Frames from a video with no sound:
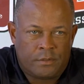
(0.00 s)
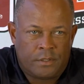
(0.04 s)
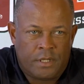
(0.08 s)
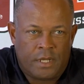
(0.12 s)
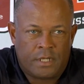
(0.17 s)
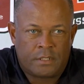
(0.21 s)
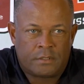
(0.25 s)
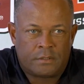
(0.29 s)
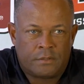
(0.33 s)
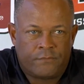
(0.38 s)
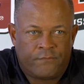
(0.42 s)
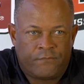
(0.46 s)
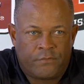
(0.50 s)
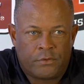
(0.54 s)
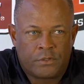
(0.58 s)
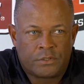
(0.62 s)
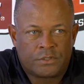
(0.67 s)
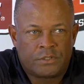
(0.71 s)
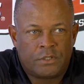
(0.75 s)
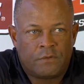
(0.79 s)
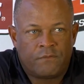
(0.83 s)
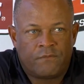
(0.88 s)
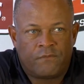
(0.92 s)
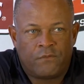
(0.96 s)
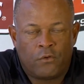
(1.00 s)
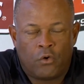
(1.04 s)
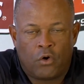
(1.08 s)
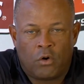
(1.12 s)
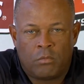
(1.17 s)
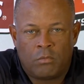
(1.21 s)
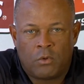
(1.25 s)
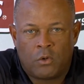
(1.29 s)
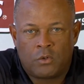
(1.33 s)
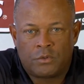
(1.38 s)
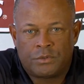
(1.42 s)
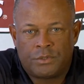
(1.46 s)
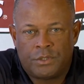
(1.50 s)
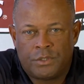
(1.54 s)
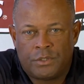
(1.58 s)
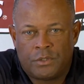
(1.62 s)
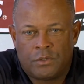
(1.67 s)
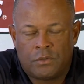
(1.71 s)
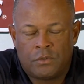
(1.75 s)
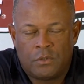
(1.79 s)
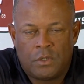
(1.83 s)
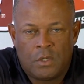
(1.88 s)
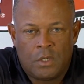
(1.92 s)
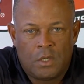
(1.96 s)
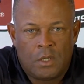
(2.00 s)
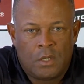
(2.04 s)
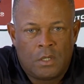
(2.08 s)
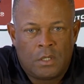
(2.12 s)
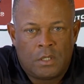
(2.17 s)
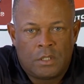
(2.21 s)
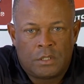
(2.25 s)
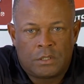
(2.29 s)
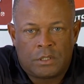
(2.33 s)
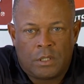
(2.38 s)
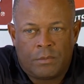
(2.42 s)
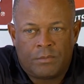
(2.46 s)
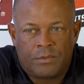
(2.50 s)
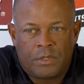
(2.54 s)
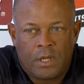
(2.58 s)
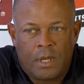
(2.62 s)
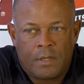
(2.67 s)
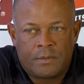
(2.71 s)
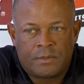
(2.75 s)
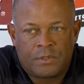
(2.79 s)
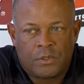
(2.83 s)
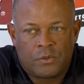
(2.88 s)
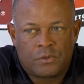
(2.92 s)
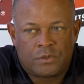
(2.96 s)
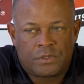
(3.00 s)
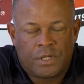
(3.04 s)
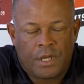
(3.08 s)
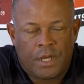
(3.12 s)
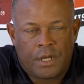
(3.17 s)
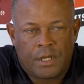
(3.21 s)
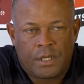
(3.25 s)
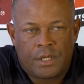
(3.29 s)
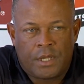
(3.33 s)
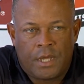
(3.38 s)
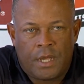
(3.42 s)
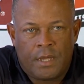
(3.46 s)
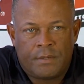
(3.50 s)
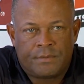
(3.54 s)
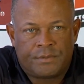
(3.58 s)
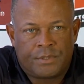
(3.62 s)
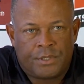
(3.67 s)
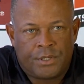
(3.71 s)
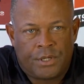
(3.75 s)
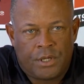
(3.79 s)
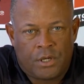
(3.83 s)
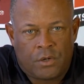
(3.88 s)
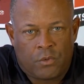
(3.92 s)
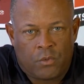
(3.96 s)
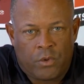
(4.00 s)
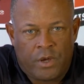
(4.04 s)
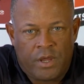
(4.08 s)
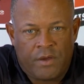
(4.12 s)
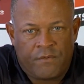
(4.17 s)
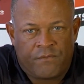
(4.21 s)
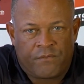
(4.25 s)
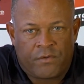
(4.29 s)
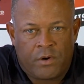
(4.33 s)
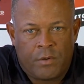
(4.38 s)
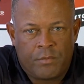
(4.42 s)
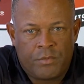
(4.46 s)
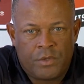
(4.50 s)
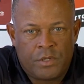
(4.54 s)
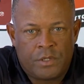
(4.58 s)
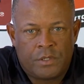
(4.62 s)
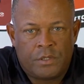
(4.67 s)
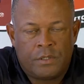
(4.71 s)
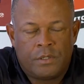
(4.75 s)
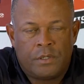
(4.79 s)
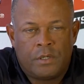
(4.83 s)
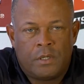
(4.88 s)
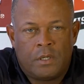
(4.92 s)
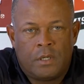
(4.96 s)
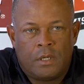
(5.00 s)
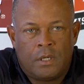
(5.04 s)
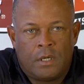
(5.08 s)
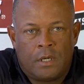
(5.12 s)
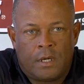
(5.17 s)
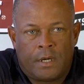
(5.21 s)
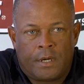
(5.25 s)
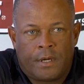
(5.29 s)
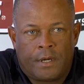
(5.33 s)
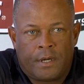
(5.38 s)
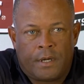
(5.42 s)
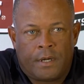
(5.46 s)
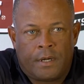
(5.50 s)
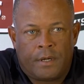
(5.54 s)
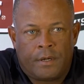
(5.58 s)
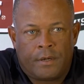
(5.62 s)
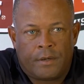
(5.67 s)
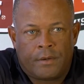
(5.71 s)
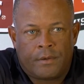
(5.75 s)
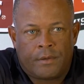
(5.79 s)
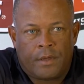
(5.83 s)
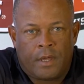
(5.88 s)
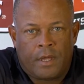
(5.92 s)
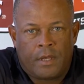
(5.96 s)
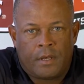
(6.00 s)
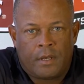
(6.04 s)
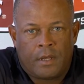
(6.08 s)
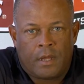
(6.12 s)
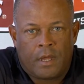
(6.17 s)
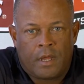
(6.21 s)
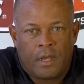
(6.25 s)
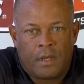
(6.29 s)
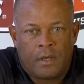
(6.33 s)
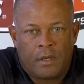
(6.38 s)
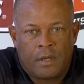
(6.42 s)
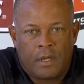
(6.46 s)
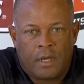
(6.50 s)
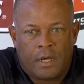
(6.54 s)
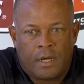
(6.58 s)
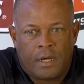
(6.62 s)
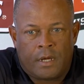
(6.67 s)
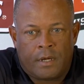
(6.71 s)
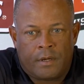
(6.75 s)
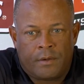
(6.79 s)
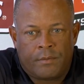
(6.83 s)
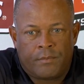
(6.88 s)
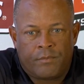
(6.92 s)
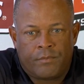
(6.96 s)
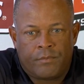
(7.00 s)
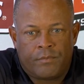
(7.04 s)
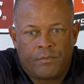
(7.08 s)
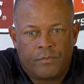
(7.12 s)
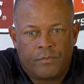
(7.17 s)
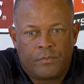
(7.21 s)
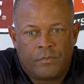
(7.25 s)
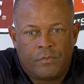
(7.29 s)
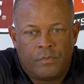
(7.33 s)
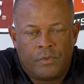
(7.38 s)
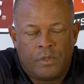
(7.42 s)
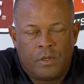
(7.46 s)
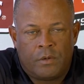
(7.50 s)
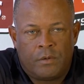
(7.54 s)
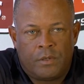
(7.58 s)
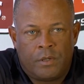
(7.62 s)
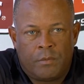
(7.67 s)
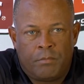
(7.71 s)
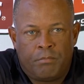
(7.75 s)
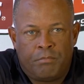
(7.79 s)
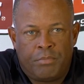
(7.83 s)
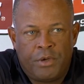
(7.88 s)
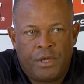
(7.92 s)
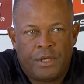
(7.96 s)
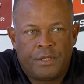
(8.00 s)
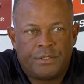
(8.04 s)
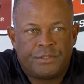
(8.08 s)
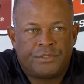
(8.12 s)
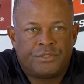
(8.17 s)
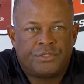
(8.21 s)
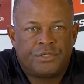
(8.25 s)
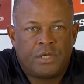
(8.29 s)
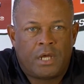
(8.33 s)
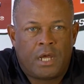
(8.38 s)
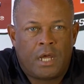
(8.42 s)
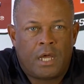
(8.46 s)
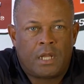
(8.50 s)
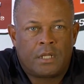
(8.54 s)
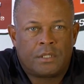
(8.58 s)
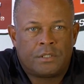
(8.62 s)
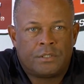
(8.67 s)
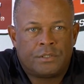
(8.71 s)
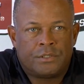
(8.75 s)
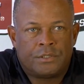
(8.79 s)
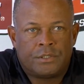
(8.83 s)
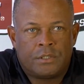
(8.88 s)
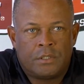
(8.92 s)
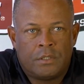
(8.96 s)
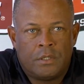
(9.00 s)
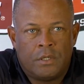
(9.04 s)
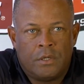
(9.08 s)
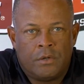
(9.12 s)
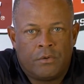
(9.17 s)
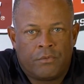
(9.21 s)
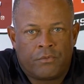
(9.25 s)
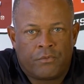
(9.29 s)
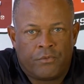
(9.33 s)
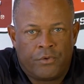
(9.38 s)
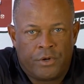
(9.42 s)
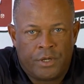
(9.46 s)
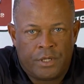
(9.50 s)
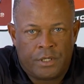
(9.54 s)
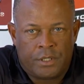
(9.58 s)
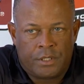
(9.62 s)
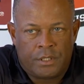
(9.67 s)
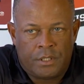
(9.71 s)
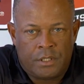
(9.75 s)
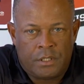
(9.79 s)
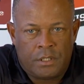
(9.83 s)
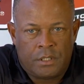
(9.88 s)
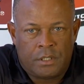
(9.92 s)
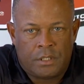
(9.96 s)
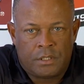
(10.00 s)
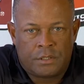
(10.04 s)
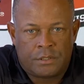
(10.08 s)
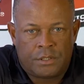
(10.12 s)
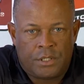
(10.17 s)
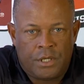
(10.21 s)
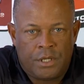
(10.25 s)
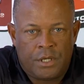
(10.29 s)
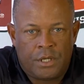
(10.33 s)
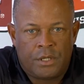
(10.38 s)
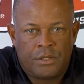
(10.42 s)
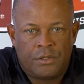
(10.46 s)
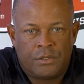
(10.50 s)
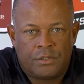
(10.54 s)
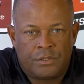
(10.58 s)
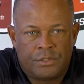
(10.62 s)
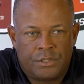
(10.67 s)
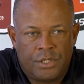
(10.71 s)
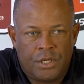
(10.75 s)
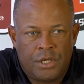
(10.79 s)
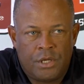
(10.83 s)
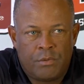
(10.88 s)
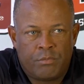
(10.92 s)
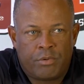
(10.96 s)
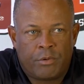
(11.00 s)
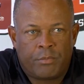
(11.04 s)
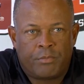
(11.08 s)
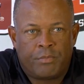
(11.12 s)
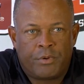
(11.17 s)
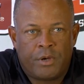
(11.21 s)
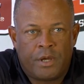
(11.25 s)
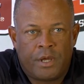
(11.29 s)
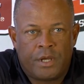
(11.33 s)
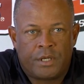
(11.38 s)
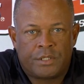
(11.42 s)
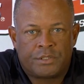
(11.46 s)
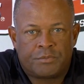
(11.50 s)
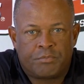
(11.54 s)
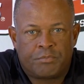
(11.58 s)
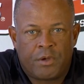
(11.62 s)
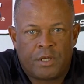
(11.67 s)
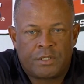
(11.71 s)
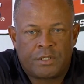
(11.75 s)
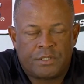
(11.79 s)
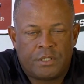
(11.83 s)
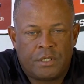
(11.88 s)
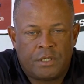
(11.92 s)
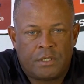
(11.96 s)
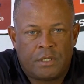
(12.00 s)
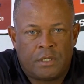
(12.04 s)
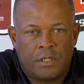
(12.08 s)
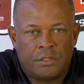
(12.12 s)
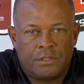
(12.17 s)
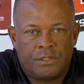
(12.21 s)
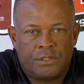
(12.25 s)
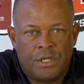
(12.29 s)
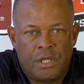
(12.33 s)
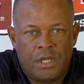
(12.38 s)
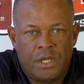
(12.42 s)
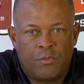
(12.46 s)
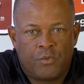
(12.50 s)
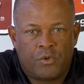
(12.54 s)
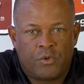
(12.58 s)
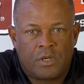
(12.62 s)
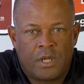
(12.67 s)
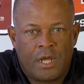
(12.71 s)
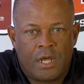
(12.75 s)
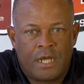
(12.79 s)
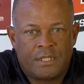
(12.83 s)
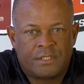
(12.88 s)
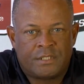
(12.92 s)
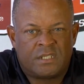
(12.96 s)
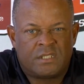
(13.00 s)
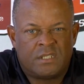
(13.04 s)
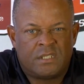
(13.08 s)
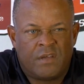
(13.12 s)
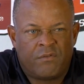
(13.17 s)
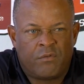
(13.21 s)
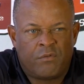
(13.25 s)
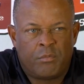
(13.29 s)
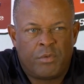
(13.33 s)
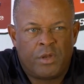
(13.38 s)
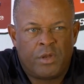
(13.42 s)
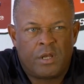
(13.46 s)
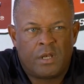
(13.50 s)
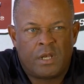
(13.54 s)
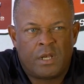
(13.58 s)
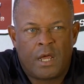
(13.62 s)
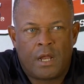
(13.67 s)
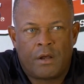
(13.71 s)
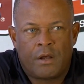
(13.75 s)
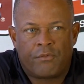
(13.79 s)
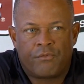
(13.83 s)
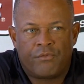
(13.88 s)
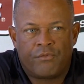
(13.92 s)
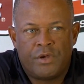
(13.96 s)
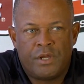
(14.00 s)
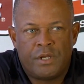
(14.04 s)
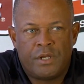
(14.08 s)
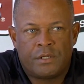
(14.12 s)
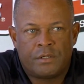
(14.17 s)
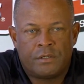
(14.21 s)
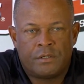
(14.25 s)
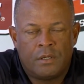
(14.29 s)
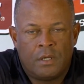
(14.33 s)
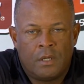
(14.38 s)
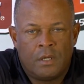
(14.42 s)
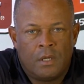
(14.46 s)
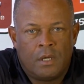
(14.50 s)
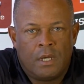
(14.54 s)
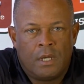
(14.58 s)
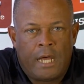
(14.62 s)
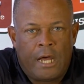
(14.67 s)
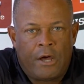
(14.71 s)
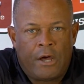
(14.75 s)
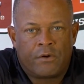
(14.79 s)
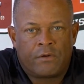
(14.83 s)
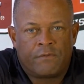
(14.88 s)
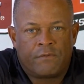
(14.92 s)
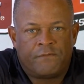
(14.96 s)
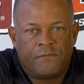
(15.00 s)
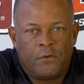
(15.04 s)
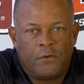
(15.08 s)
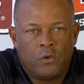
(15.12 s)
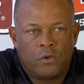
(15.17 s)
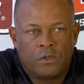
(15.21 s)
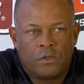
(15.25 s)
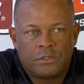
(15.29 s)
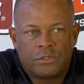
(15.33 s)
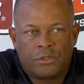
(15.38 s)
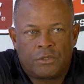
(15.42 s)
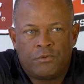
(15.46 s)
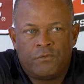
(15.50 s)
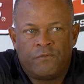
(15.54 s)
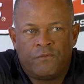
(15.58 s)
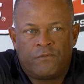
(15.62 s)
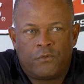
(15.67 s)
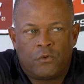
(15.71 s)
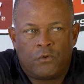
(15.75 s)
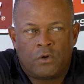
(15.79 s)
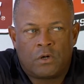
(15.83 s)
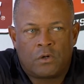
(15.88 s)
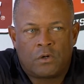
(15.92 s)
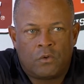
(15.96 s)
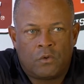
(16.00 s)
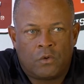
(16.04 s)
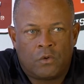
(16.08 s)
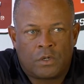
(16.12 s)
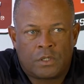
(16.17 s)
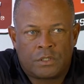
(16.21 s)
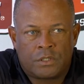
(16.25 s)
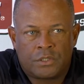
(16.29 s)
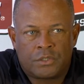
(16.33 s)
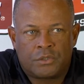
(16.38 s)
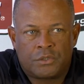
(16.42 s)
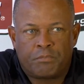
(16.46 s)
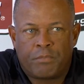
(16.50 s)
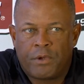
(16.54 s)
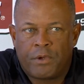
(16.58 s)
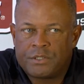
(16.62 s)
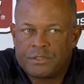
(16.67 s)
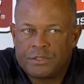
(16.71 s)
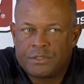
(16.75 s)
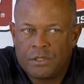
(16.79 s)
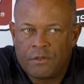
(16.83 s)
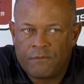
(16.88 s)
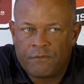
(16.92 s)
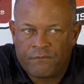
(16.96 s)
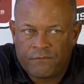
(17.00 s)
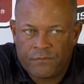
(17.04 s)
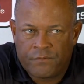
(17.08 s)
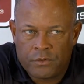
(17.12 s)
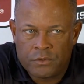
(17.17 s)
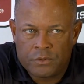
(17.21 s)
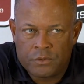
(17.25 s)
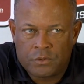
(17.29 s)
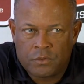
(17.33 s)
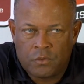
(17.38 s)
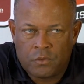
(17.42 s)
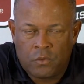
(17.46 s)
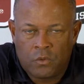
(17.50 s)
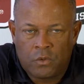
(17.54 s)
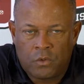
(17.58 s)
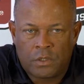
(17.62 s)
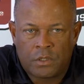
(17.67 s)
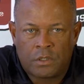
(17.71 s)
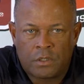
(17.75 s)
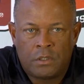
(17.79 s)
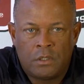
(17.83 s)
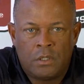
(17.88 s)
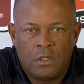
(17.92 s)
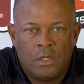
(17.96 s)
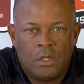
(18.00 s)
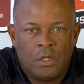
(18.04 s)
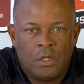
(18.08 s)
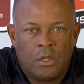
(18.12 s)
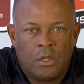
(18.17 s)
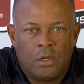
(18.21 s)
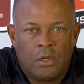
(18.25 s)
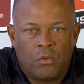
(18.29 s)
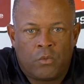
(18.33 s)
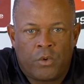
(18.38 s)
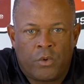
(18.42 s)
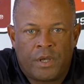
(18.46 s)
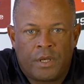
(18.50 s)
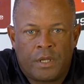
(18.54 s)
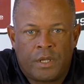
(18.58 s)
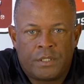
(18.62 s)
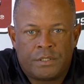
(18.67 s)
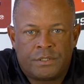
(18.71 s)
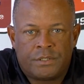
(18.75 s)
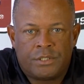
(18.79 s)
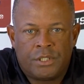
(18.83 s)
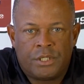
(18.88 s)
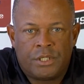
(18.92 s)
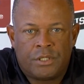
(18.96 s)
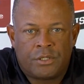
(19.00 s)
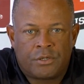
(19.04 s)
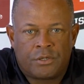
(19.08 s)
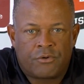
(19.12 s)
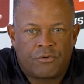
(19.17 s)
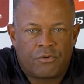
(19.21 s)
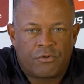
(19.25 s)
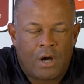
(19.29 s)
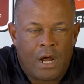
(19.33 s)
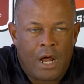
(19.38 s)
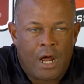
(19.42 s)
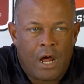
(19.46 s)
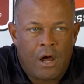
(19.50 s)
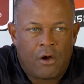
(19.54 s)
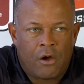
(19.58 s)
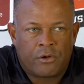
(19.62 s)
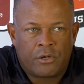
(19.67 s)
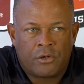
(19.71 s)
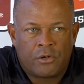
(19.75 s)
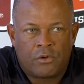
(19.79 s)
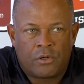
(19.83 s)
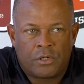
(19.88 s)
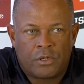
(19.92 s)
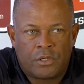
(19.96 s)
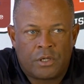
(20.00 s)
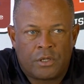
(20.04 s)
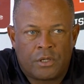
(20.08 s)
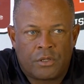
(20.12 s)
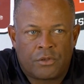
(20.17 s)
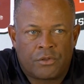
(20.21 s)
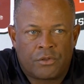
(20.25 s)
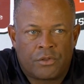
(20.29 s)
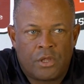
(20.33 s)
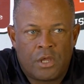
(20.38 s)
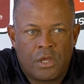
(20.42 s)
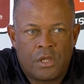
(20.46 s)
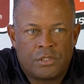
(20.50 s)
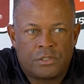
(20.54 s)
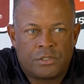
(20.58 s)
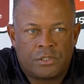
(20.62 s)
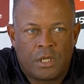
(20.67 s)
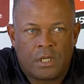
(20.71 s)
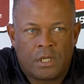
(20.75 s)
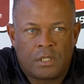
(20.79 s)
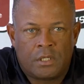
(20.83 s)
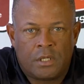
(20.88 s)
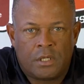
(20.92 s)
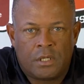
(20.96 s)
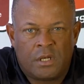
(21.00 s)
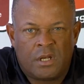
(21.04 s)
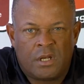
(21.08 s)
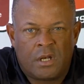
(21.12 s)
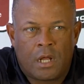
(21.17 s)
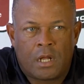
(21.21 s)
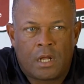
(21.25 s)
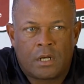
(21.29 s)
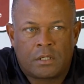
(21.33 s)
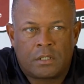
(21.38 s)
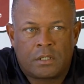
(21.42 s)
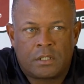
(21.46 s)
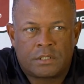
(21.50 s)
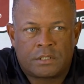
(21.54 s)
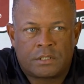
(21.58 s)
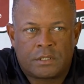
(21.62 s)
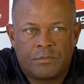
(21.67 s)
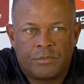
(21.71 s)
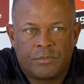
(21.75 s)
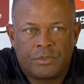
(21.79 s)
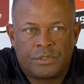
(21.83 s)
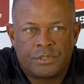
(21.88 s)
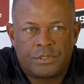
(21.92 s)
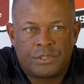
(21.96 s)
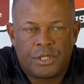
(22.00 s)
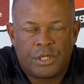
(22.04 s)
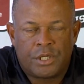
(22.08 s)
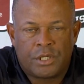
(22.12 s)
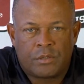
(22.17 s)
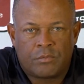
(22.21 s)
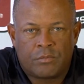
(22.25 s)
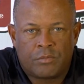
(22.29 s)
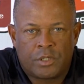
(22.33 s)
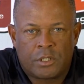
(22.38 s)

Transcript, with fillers: That's first and foremost. You know, sometimes those kind of games can get away from you, uh, and and uh, the, the biggest challenge really is getting your team prepared, especially a, a, team with guys that's never been in that arena, how to focus through four quarters, especially the first quarter when they see the crowd and all the other things that they're, they're not accustomed to seeing.